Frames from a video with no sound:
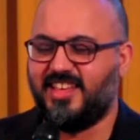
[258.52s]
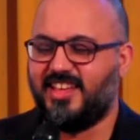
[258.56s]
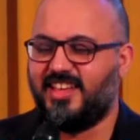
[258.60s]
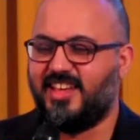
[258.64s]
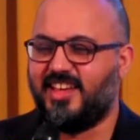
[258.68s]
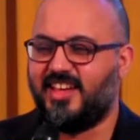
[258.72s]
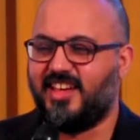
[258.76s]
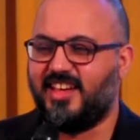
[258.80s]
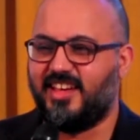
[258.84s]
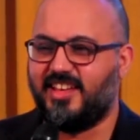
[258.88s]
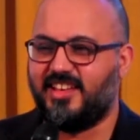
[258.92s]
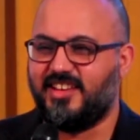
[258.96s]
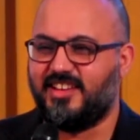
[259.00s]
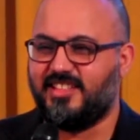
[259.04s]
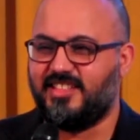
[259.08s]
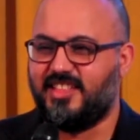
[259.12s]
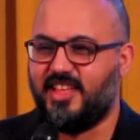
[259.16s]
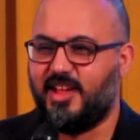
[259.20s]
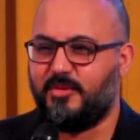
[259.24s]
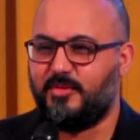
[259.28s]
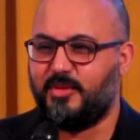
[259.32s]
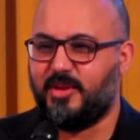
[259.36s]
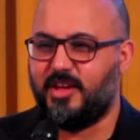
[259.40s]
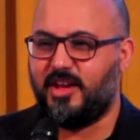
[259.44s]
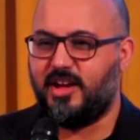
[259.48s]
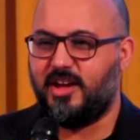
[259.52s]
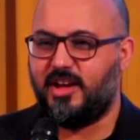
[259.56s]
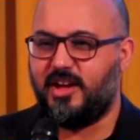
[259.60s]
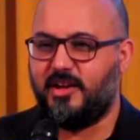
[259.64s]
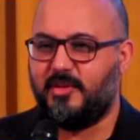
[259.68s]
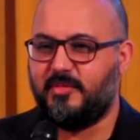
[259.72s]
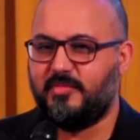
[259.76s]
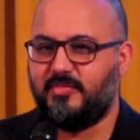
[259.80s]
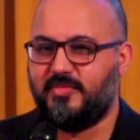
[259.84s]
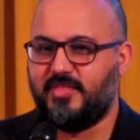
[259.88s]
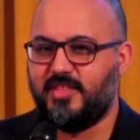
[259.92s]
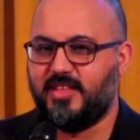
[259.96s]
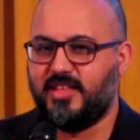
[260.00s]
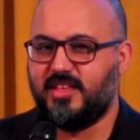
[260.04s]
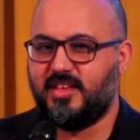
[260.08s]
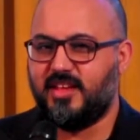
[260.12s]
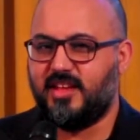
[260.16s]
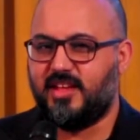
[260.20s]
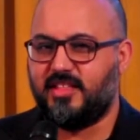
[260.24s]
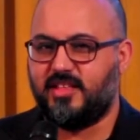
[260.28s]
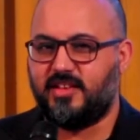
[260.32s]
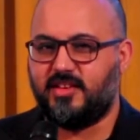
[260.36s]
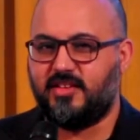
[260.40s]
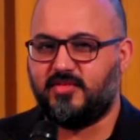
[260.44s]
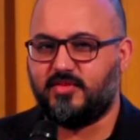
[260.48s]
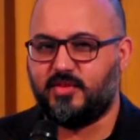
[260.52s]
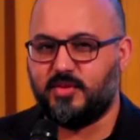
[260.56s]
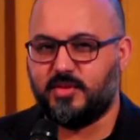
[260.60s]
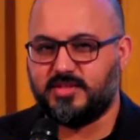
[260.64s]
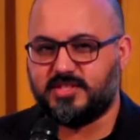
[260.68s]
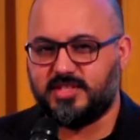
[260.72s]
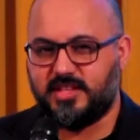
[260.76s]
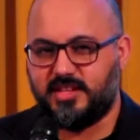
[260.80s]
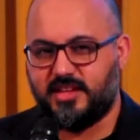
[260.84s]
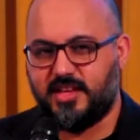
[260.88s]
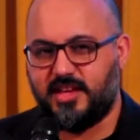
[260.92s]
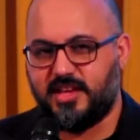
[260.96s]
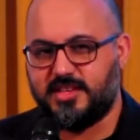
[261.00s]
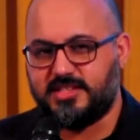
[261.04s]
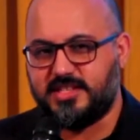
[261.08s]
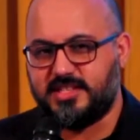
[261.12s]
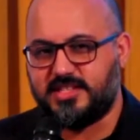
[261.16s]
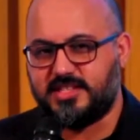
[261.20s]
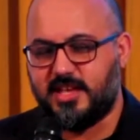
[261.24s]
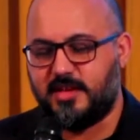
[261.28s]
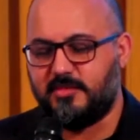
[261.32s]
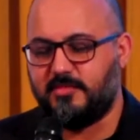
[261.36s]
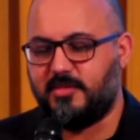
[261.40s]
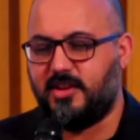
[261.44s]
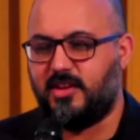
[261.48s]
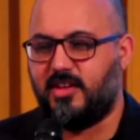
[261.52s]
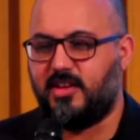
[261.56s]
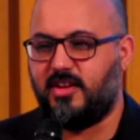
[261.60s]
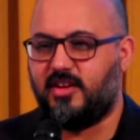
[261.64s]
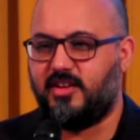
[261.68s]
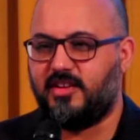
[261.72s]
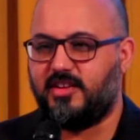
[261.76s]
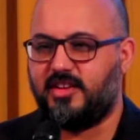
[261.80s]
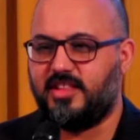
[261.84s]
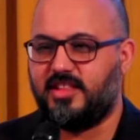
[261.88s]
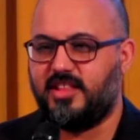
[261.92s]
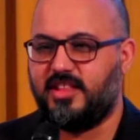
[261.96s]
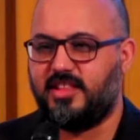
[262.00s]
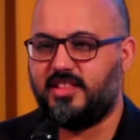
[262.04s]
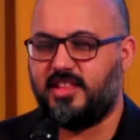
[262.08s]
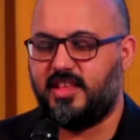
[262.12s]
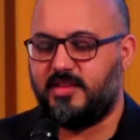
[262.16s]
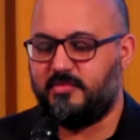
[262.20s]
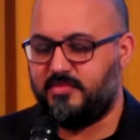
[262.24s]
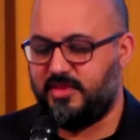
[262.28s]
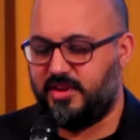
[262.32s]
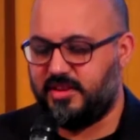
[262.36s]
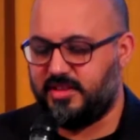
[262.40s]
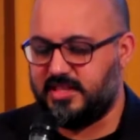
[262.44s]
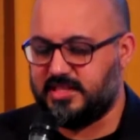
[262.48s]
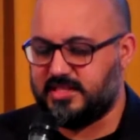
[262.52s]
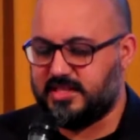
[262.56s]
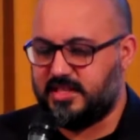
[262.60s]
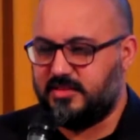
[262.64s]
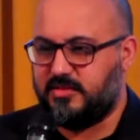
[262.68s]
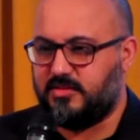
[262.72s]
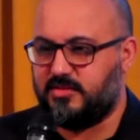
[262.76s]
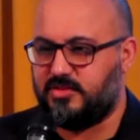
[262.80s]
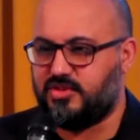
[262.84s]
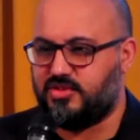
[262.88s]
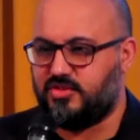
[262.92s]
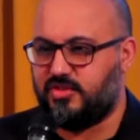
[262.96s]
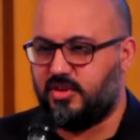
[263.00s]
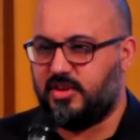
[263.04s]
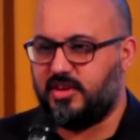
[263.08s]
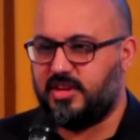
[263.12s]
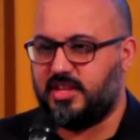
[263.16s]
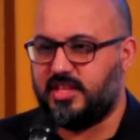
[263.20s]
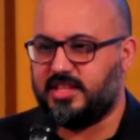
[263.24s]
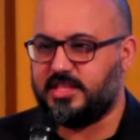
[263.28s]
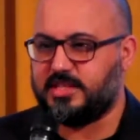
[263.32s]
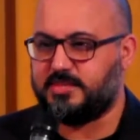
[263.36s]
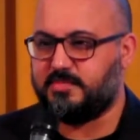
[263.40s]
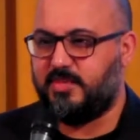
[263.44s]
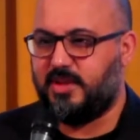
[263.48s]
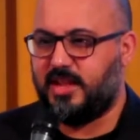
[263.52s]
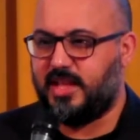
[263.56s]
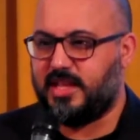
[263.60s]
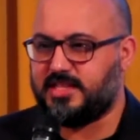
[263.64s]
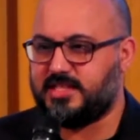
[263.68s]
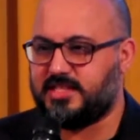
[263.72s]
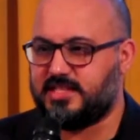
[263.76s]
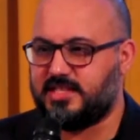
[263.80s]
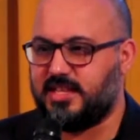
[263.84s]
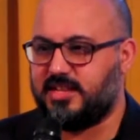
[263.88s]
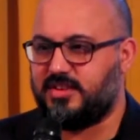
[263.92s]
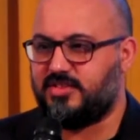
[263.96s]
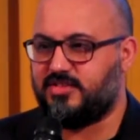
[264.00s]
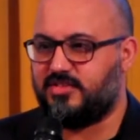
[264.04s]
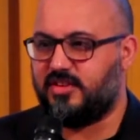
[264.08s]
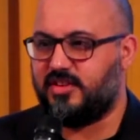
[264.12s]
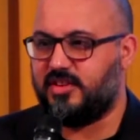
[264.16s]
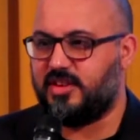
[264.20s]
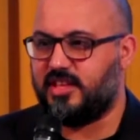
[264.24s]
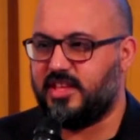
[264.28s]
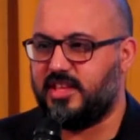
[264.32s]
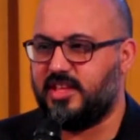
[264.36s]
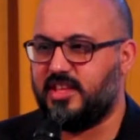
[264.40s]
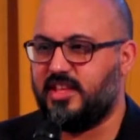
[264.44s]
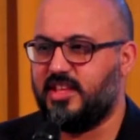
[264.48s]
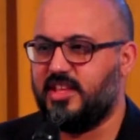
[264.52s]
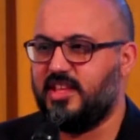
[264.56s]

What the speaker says: And there we are. And then, of course, the nurses come along, and then they bring this little trolley, this plastic trolley.